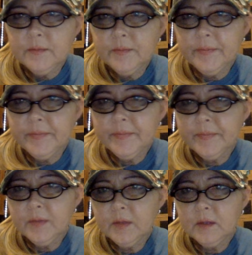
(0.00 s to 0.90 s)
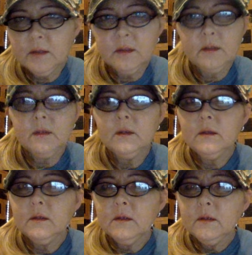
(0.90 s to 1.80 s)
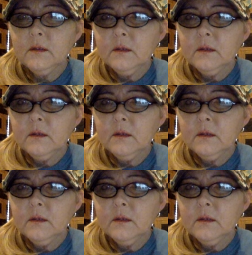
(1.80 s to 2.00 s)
Nothing is said.